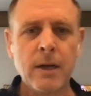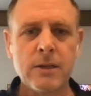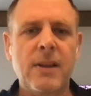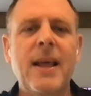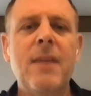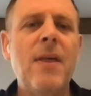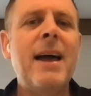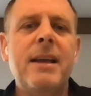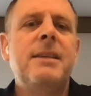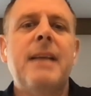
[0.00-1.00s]
So that
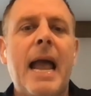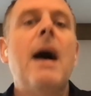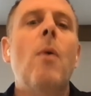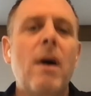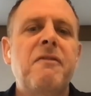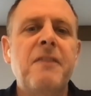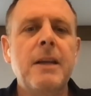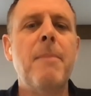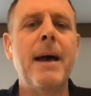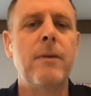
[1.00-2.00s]
is how I feel
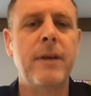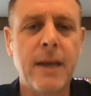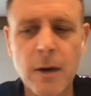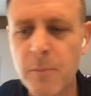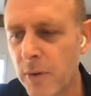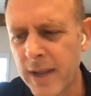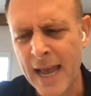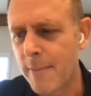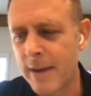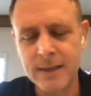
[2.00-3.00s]
about it, But
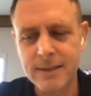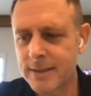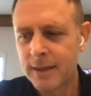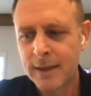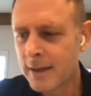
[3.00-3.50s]
yeah, I mean, it's,